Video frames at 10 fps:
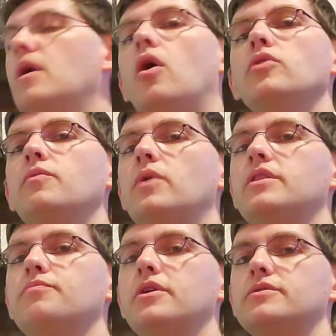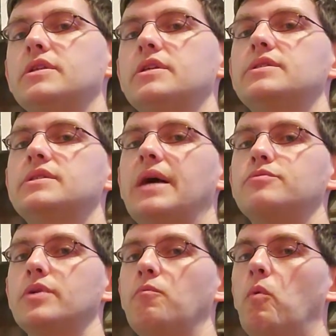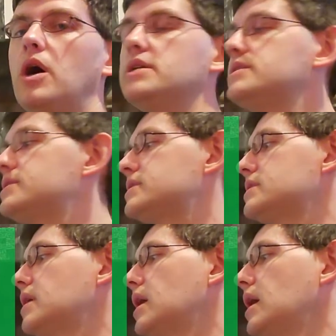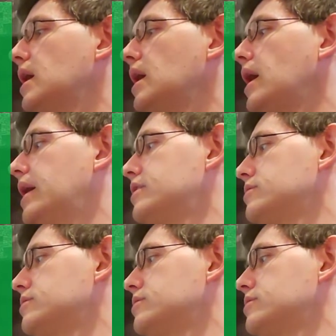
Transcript: only one of the players can get zapped only once. And then